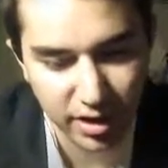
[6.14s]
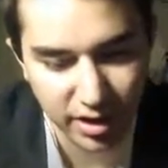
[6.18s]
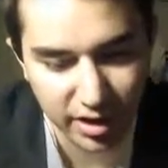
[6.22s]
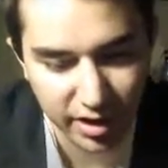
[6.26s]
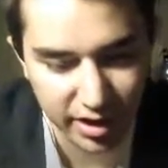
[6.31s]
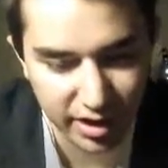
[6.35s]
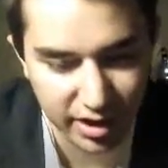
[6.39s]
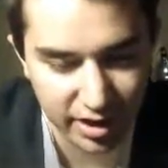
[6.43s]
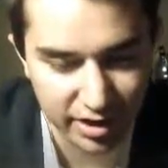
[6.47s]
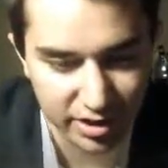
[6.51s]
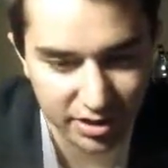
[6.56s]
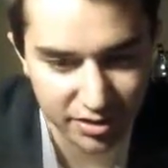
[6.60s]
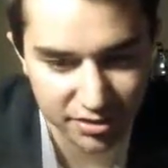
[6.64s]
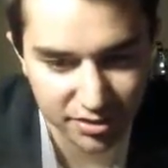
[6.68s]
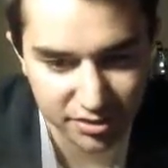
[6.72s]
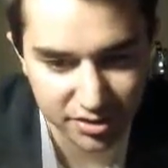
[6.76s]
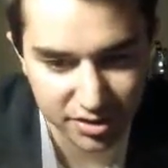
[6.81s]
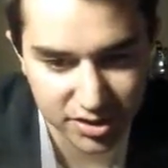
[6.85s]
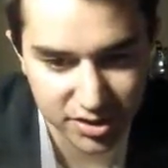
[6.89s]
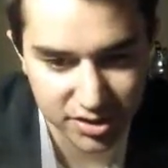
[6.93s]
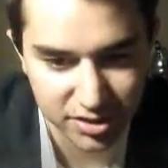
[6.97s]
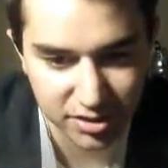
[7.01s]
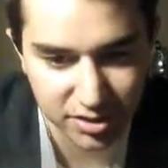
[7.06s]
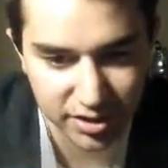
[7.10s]
and
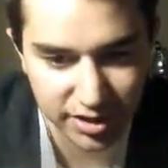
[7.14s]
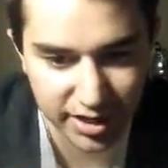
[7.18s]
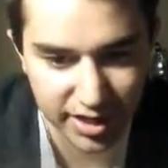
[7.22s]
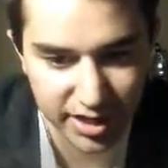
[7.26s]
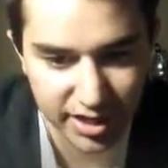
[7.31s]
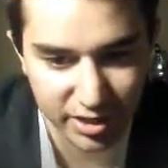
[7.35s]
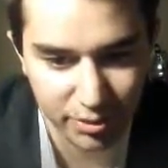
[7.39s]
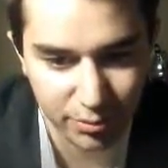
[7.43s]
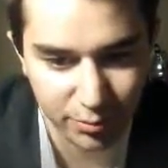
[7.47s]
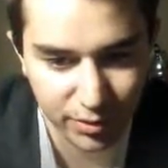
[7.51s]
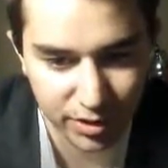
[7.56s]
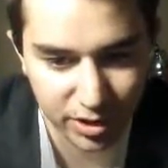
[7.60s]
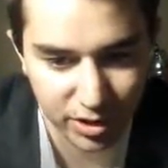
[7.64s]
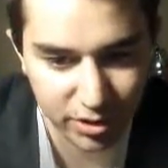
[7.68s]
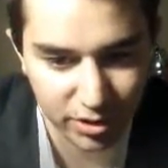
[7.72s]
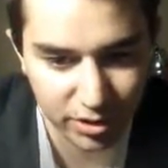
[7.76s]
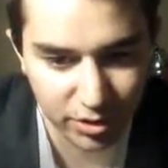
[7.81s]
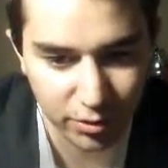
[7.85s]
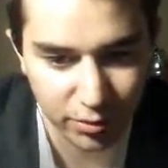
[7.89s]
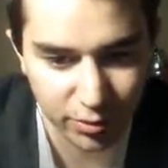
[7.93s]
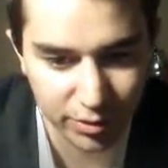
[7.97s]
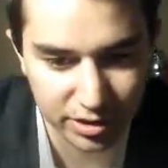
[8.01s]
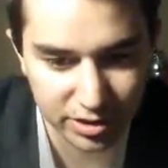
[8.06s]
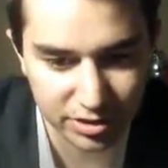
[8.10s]
today we are
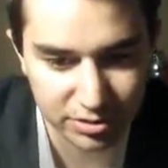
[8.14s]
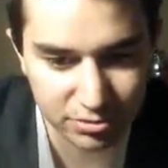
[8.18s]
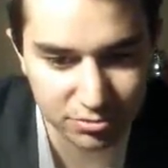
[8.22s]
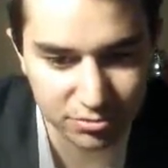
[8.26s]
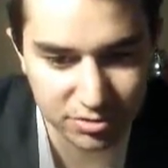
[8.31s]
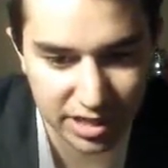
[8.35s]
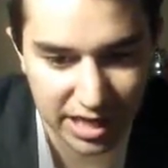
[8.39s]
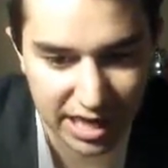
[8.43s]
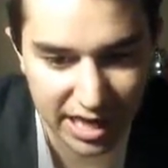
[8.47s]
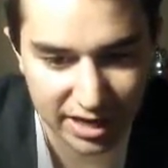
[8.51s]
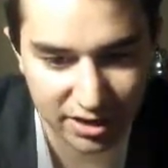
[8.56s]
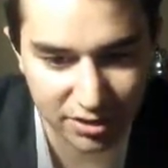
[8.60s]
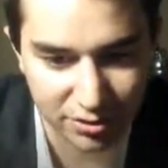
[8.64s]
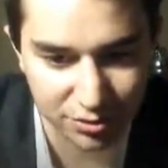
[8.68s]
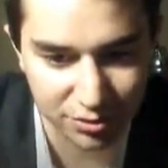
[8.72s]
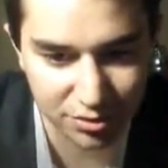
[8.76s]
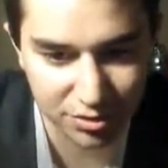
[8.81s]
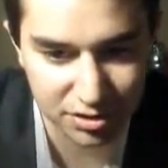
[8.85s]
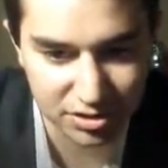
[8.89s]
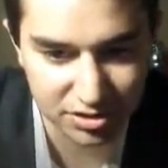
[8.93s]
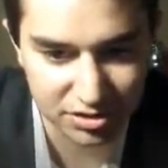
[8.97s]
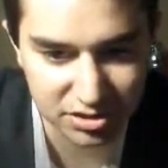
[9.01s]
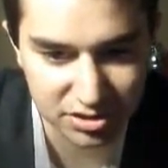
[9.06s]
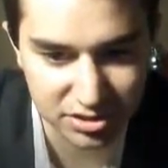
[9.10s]
going to tackle
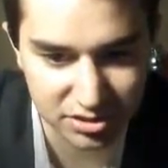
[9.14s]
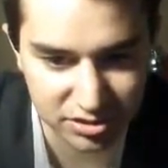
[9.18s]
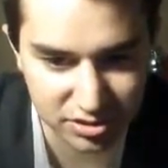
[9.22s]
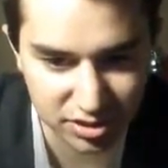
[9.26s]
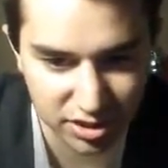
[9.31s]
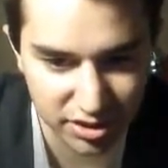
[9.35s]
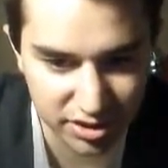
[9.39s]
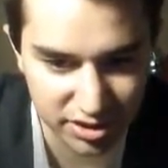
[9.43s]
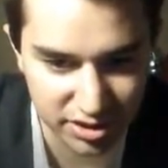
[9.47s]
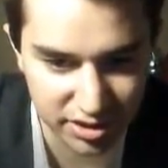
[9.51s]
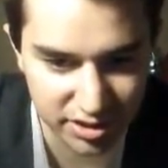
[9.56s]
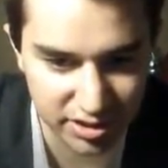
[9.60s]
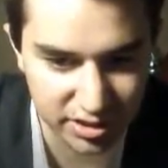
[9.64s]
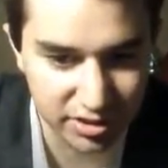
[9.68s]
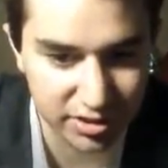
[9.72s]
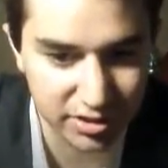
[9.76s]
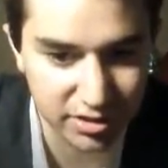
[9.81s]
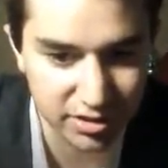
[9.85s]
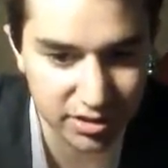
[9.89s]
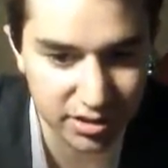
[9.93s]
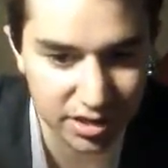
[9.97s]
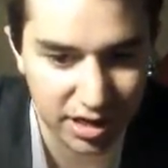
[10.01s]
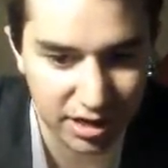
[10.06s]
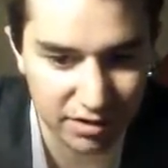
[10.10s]
the study.
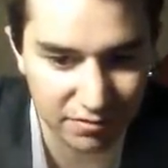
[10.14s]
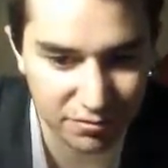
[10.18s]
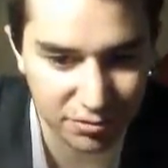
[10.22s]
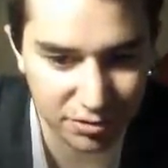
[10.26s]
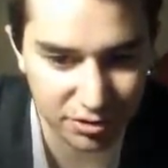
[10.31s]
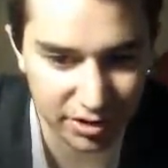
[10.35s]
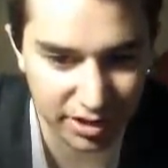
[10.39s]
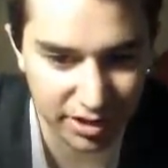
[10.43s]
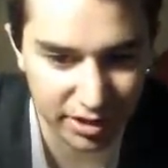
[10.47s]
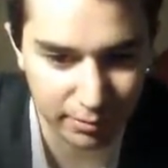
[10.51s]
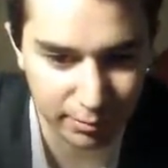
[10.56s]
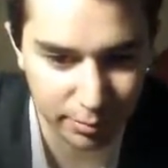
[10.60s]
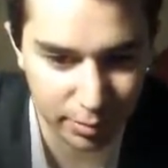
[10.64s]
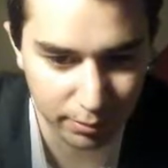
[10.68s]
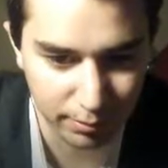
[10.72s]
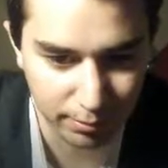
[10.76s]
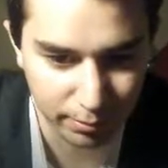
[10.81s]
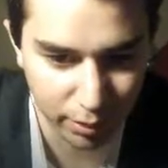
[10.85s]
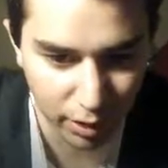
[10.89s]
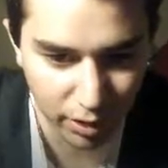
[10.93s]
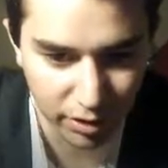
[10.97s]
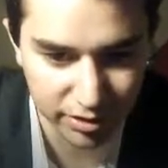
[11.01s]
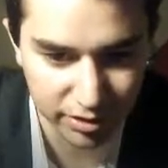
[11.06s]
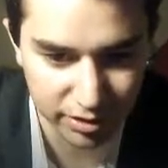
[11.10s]
After getting
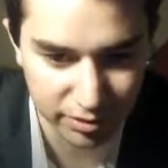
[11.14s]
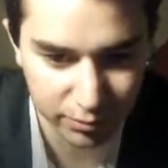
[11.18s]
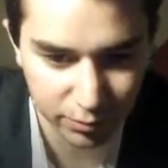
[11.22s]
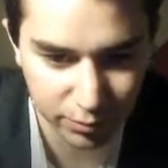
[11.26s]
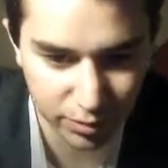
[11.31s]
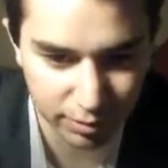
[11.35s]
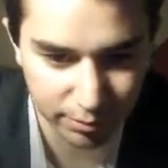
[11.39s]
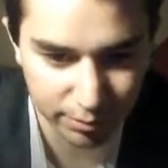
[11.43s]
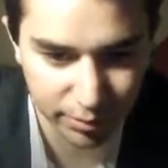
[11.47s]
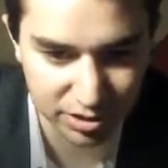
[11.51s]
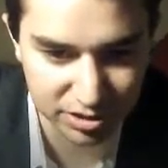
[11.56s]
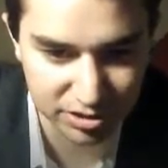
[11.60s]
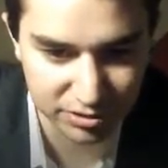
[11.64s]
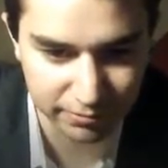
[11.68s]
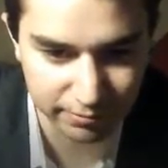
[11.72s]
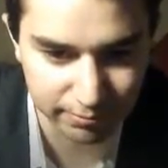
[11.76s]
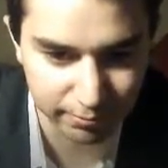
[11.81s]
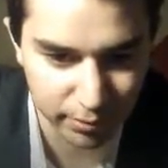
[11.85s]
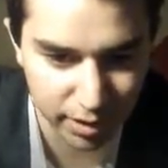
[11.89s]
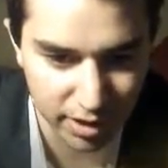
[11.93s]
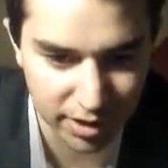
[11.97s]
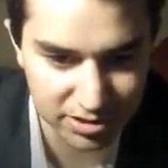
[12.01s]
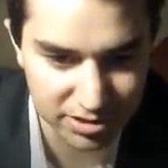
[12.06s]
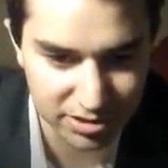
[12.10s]
bombarded with a bunch of
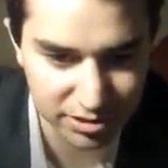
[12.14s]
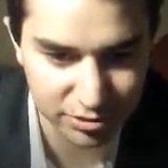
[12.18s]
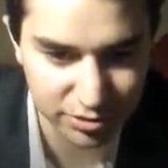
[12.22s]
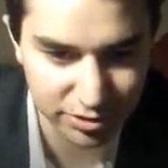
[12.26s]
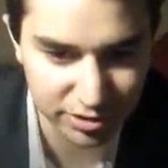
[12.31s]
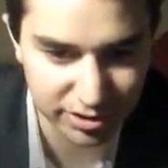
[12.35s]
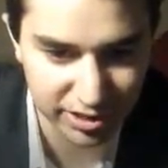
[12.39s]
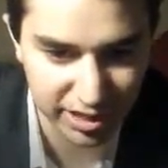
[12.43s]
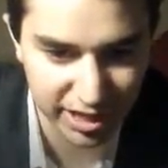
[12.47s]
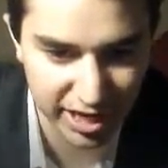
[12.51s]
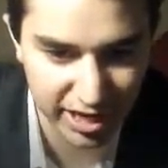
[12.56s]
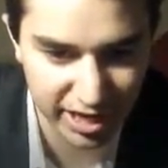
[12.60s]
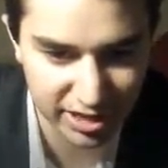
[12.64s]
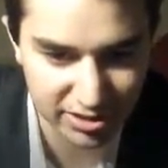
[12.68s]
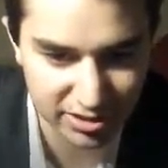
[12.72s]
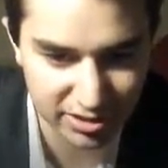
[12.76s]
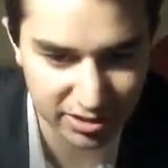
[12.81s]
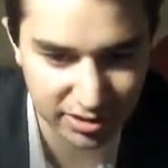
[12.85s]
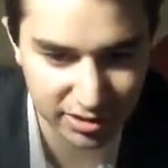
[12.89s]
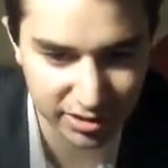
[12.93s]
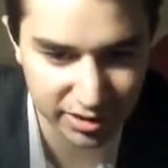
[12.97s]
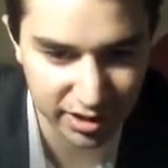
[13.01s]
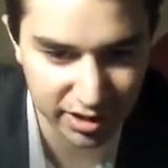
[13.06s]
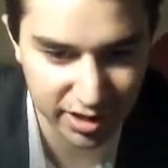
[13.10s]
monster attacks
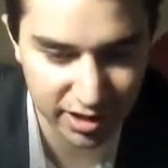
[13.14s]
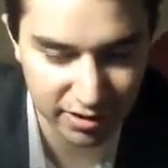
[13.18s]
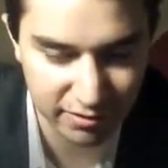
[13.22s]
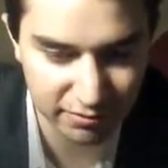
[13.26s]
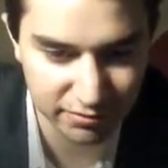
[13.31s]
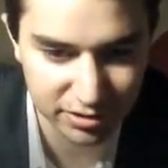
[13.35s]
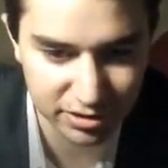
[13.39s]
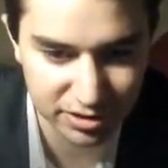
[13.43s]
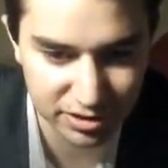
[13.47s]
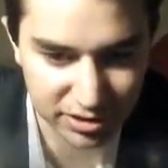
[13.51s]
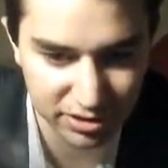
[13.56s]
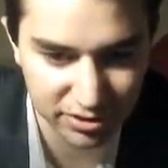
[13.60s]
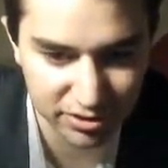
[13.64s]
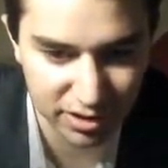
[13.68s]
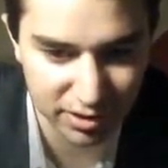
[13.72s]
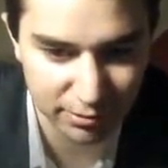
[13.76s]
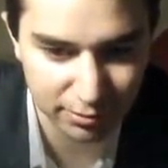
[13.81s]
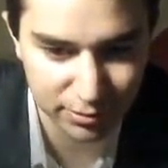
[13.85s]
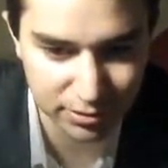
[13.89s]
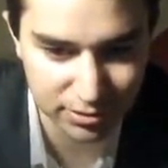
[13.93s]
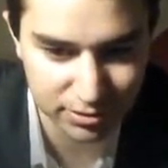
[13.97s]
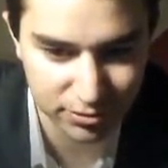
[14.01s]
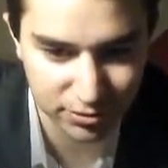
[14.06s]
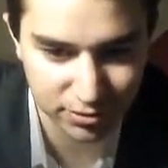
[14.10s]
in every single
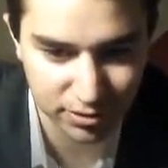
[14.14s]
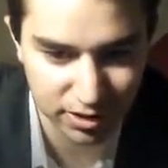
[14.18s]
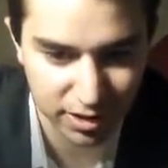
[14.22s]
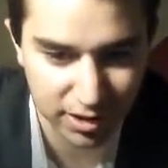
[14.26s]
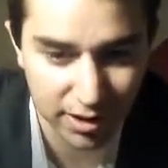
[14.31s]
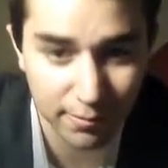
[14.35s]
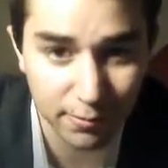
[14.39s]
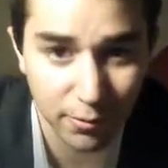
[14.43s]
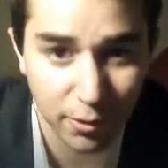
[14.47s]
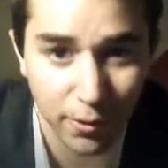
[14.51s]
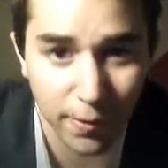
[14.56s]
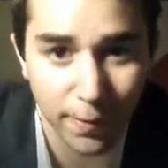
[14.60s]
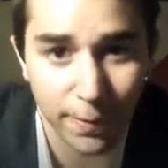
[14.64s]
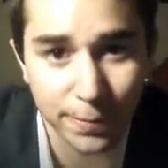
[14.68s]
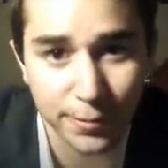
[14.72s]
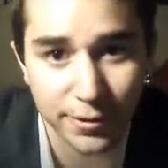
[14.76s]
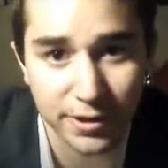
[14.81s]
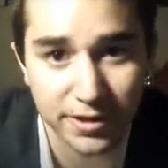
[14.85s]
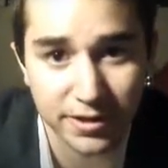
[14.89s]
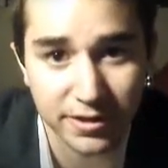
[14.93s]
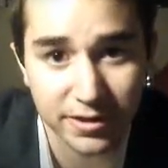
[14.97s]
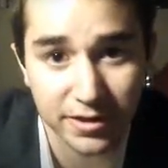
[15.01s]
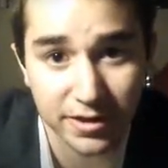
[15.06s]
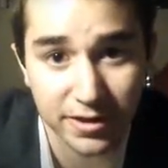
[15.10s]
episode, I'm
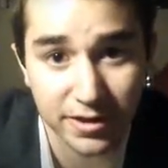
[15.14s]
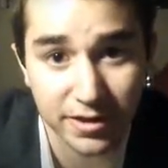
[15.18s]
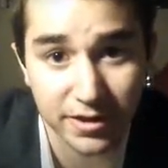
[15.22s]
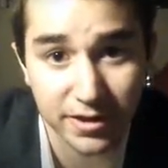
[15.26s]
hoping